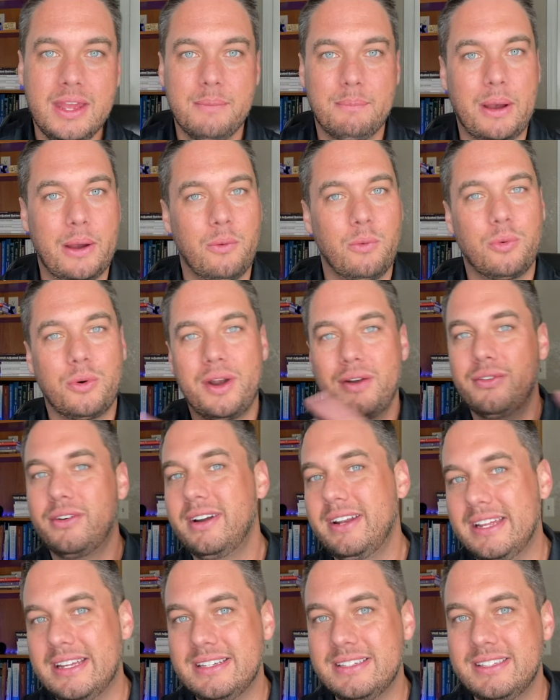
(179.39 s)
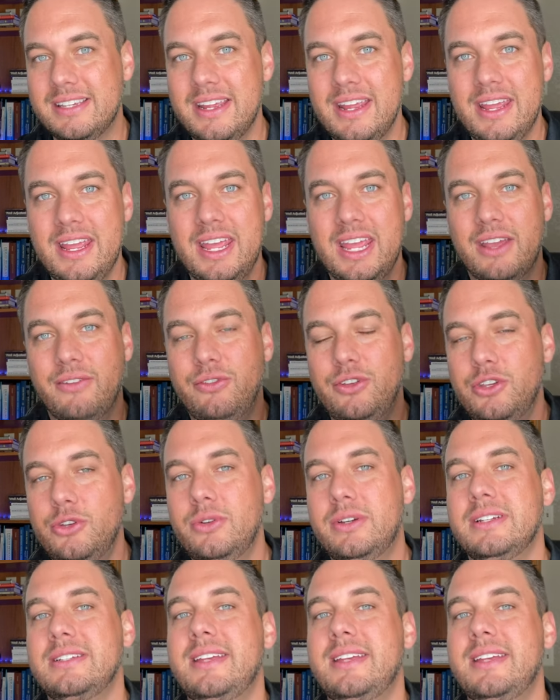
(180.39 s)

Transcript: But wherever it is, if you can